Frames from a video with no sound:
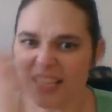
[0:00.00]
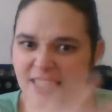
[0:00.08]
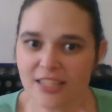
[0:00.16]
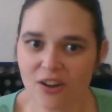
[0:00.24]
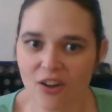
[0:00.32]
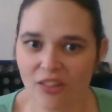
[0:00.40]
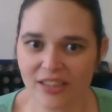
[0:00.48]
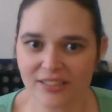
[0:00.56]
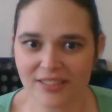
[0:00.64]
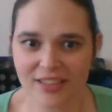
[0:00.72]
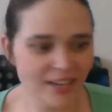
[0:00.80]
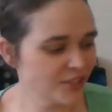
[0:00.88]
get all that
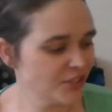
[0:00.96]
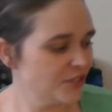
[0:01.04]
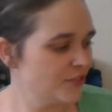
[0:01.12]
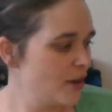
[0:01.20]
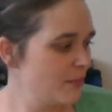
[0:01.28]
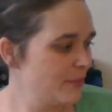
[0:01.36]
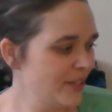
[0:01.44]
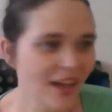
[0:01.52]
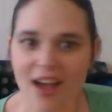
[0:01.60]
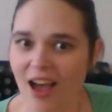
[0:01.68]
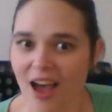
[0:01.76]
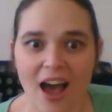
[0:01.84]
texture from it.
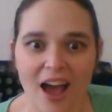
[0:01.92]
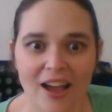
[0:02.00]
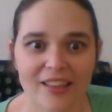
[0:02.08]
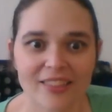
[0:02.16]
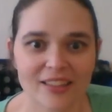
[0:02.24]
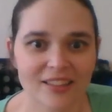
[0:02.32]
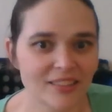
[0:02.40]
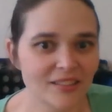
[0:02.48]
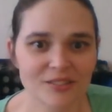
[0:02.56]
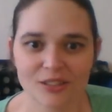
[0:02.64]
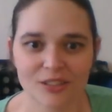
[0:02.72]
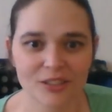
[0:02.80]
I think
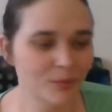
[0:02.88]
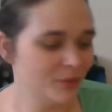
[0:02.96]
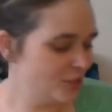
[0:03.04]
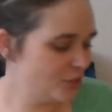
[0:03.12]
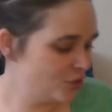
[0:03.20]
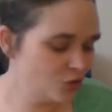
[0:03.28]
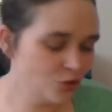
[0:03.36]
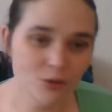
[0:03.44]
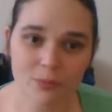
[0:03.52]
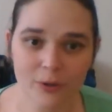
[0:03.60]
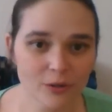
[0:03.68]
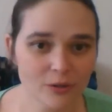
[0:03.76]
these are going to be
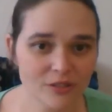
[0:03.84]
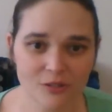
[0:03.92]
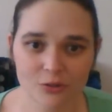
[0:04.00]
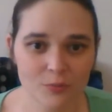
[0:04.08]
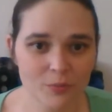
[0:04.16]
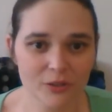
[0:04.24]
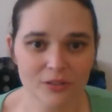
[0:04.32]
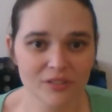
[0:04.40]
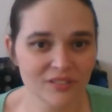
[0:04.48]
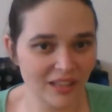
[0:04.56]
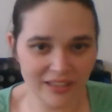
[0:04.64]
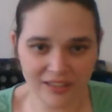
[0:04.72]
super,
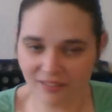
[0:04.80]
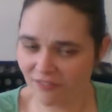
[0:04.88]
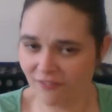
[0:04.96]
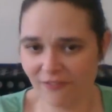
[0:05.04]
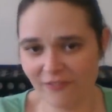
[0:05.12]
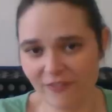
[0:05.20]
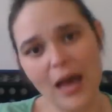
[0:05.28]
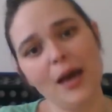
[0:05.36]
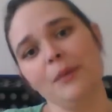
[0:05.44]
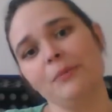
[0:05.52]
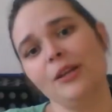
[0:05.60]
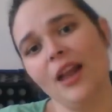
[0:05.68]
super, like,
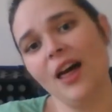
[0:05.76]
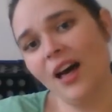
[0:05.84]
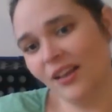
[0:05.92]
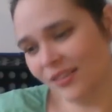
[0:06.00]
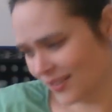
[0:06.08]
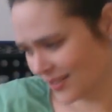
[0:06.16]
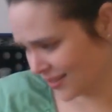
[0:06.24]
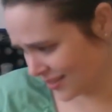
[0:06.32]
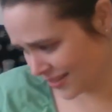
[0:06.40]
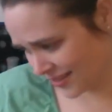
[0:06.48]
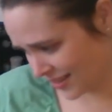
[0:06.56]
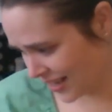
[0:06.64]
fabulous.